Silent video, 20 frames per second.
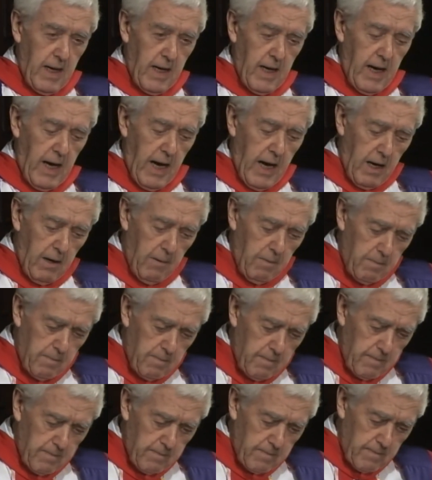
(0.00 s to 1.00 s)
our
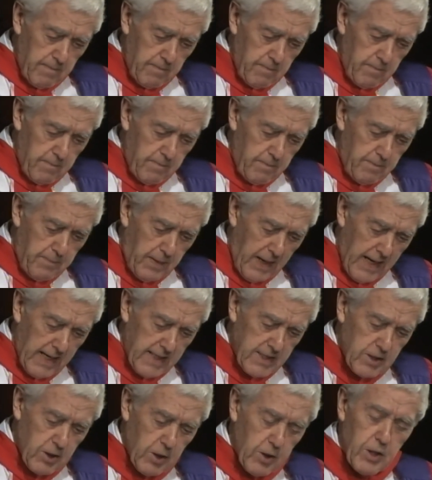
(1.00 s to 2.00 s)

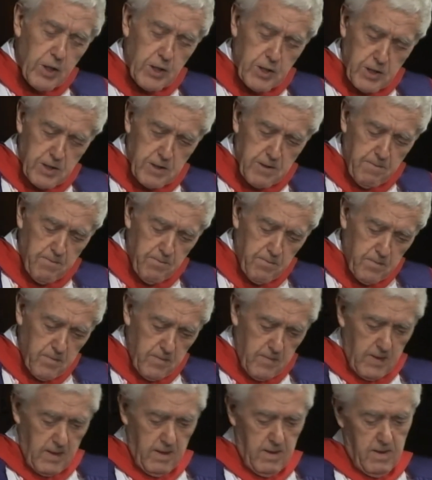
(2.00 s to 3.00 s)
past hurts
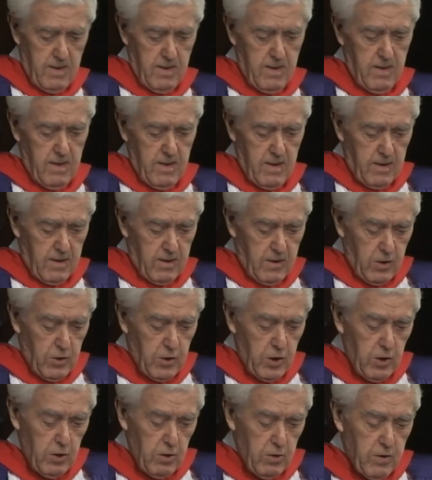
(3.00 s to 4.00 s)

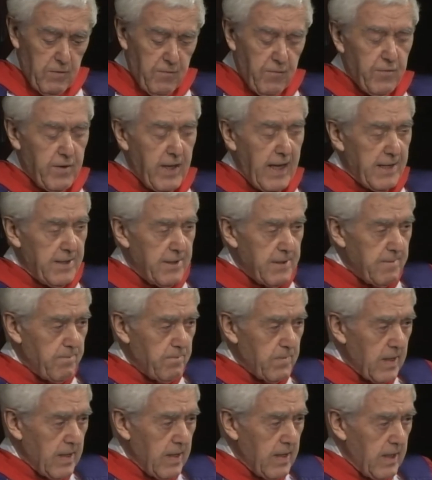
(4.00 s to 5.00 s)
continue to flood
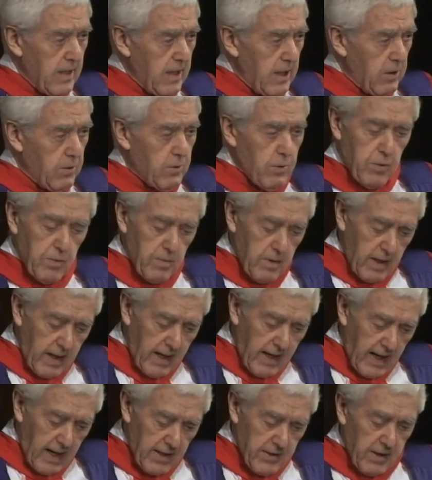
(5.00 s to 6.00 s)
into
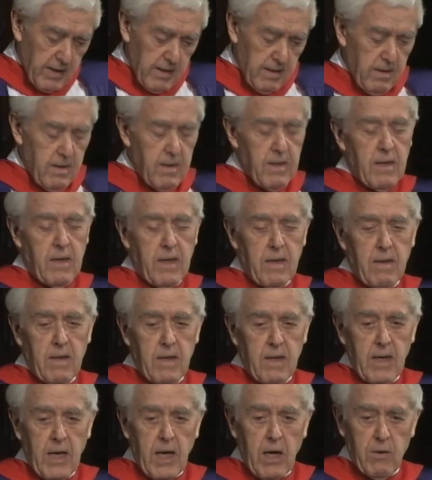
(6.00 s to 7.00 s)
other
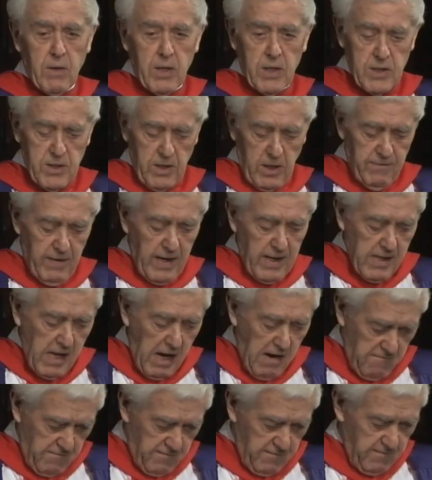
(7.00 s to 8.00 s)
areas of our
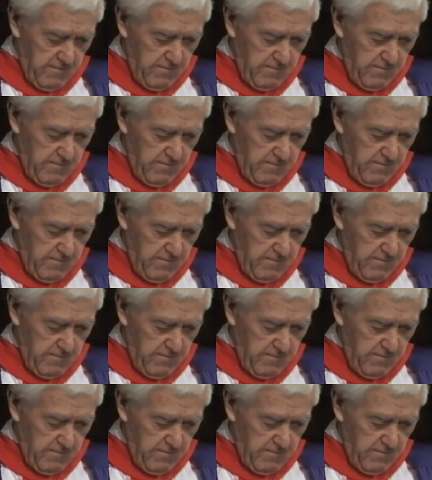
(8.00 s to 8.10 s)
life.